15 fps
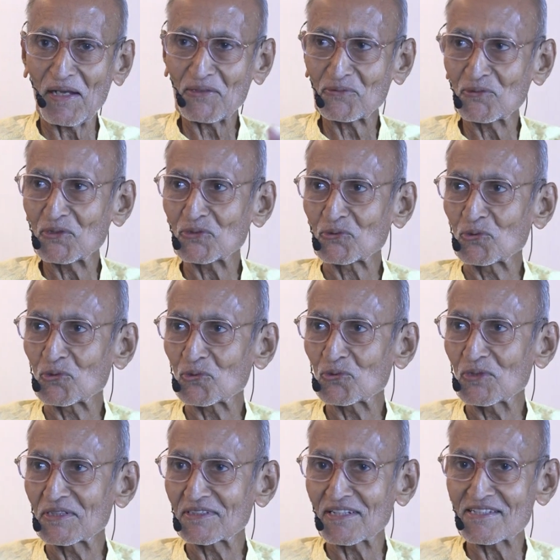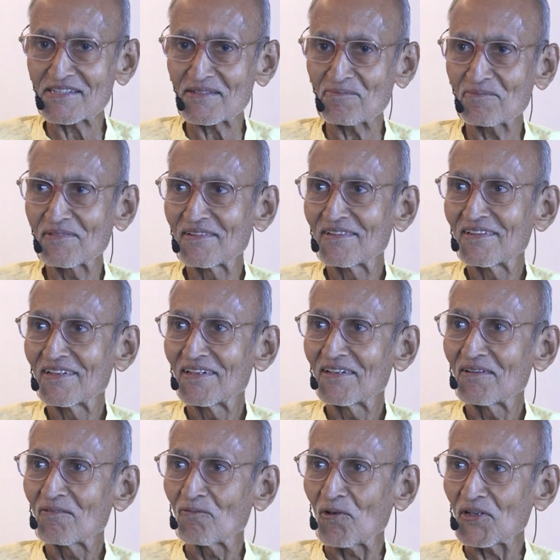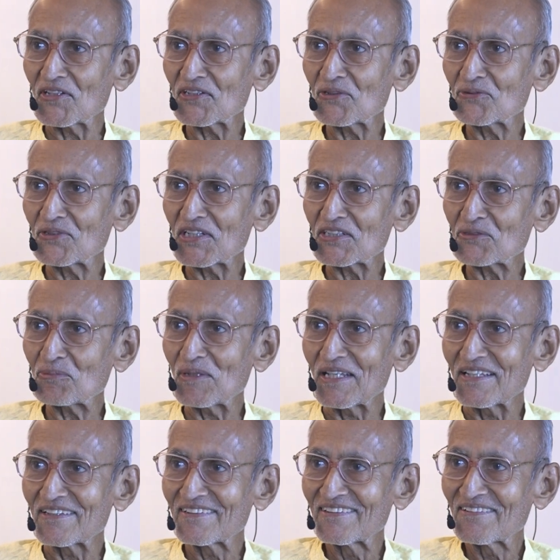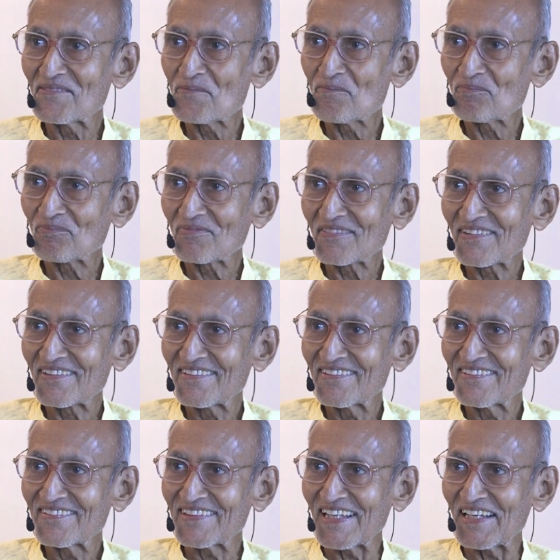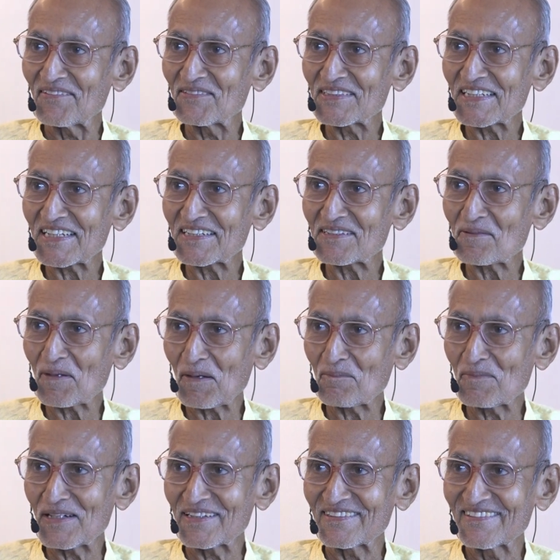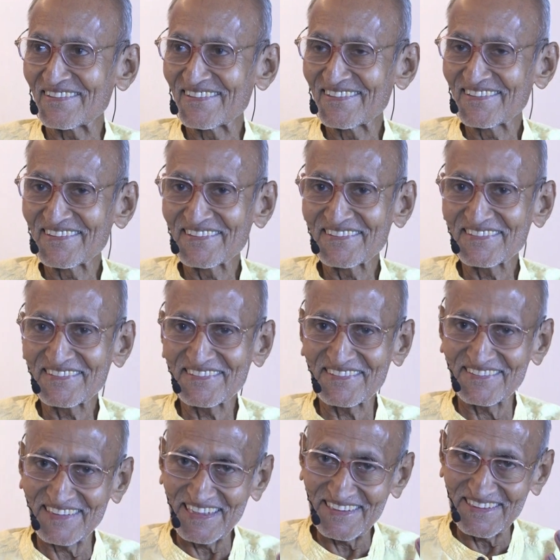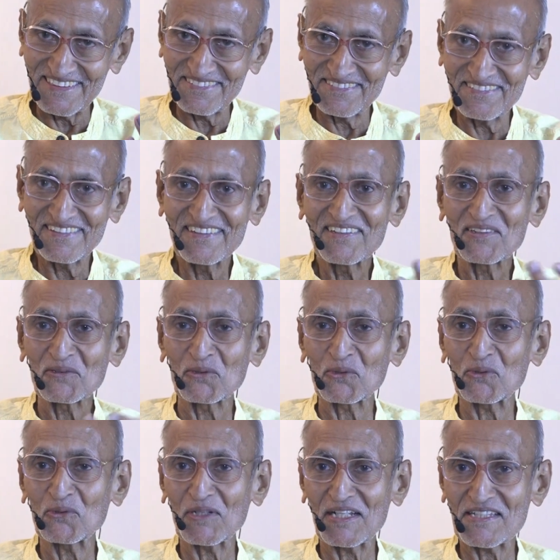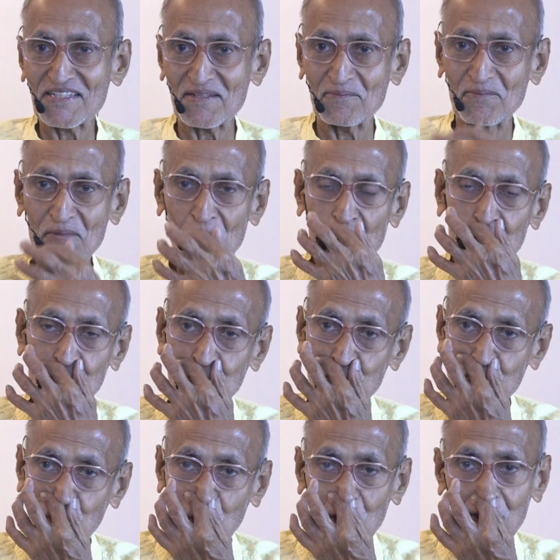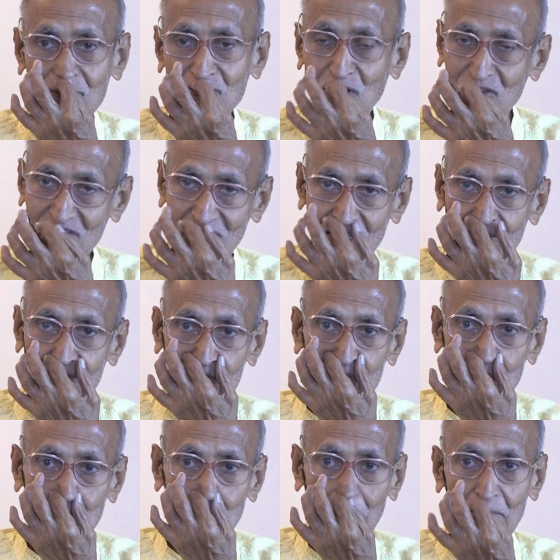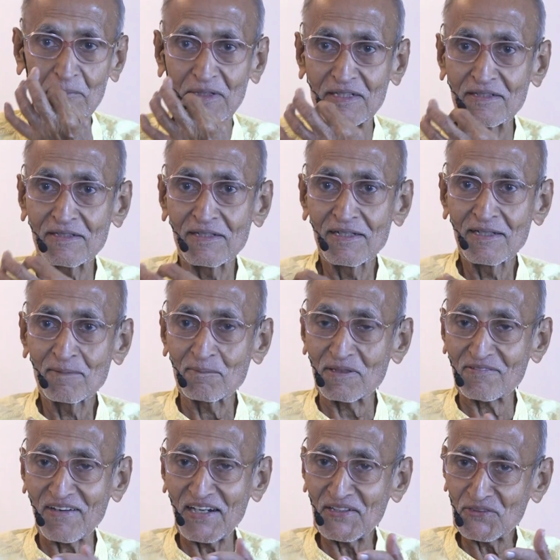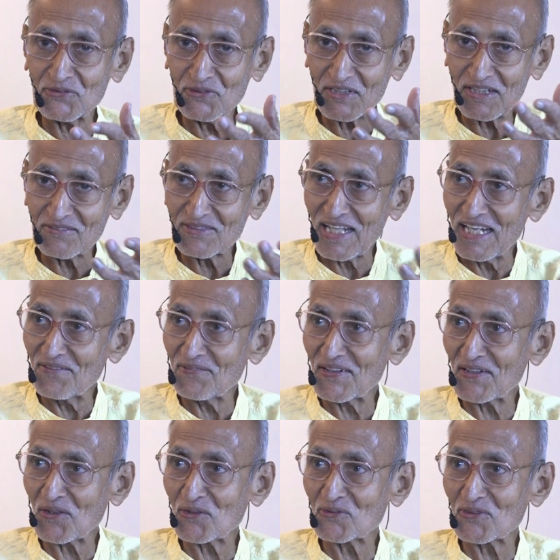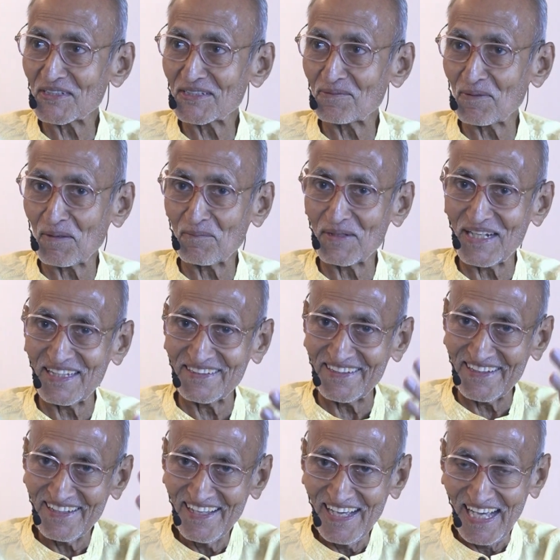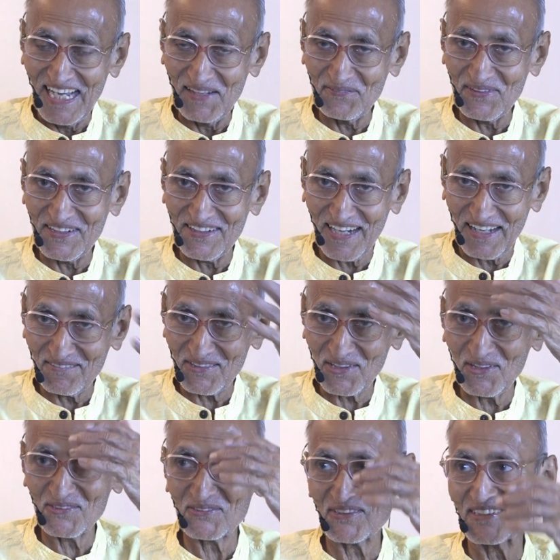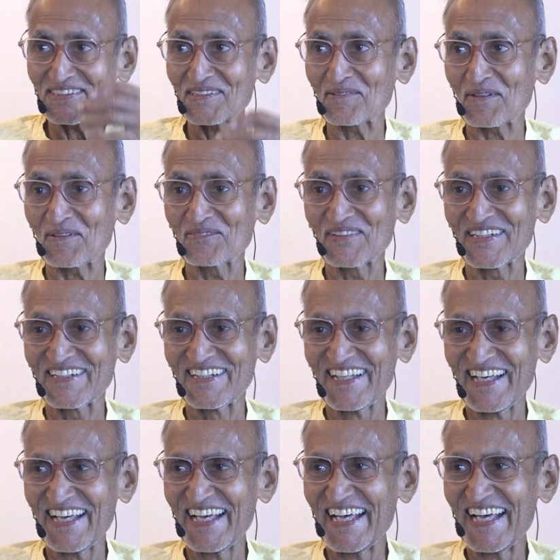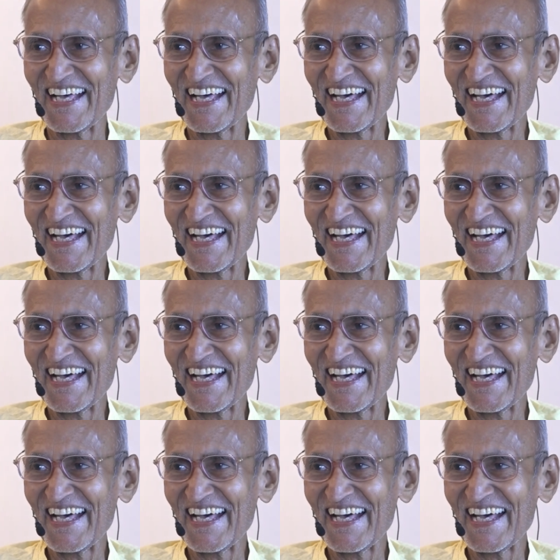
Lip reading: goes back to his guru and tells him, what did you teach me? That everything is a Brahman. So then the guru tells him, you thought of yourself as a Brahman. But why didn't you think of the elephant also as the Brahman and the elephant driver also as the Brahman?